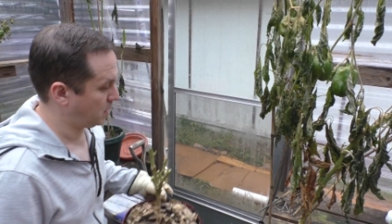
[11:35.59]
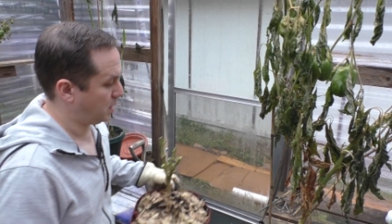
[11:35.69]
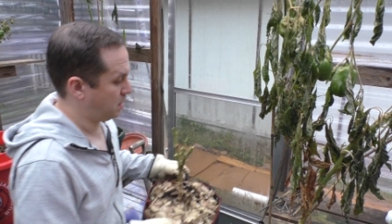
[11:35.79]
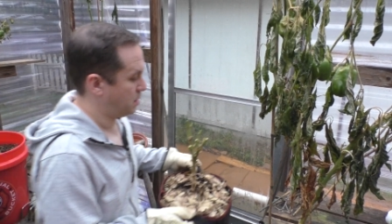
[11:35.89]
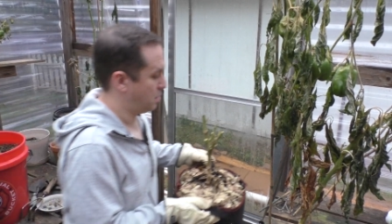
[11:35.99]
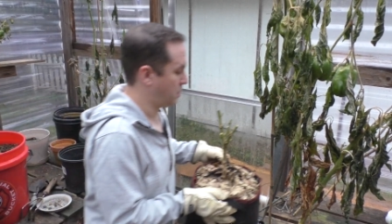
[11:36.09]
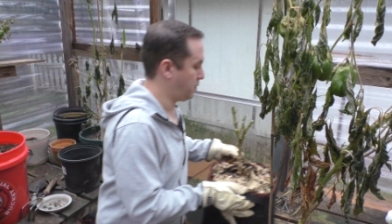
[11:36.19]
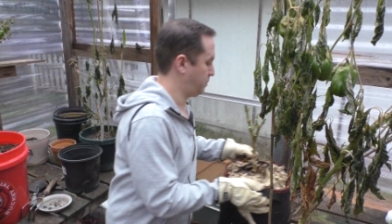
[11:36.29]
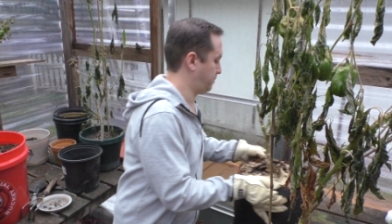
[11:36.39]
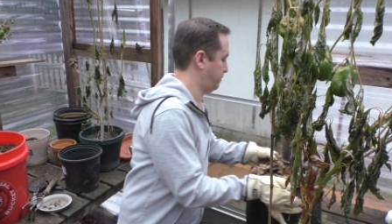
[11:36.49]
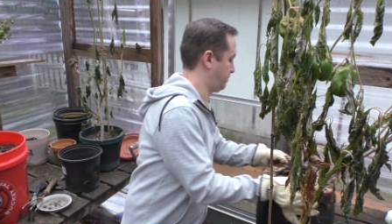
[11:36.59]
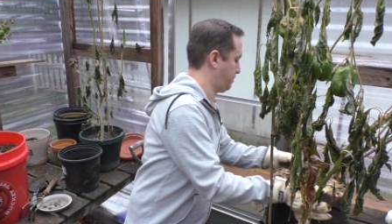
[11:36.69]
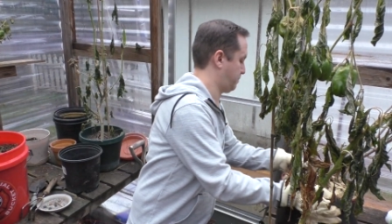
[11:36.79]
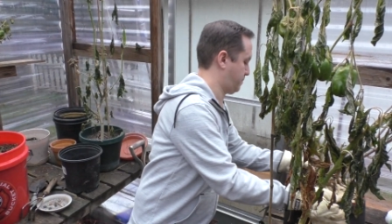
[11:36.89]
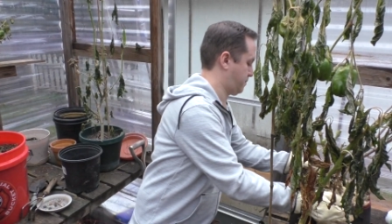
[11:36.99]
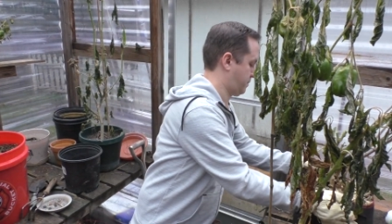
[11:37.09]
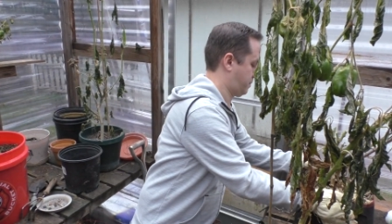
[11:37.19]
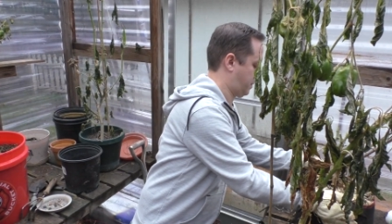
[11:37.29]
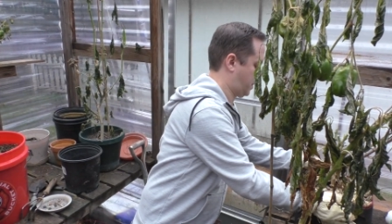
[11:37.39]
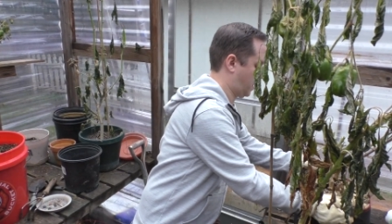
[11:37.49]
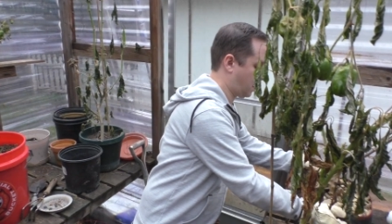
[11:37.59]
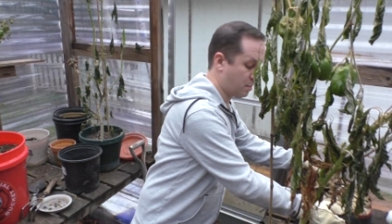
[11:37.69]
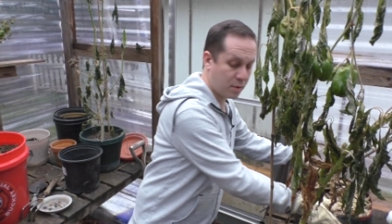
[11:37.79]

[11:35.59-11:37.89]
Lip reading: And you know, I'm